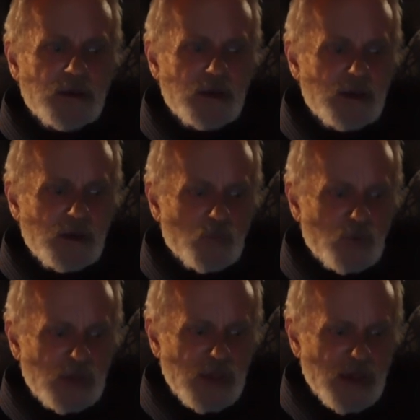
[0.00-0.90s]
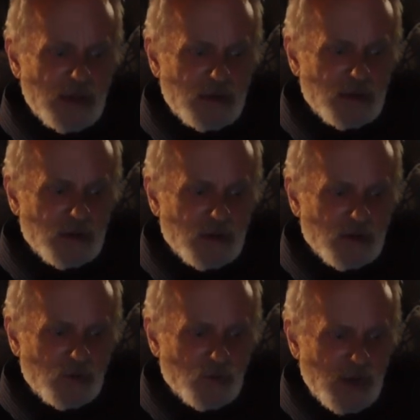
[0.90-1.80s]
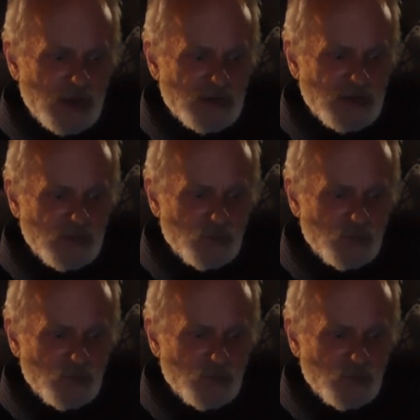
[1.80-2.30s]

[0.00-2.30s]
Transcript: he, he had a, a, great,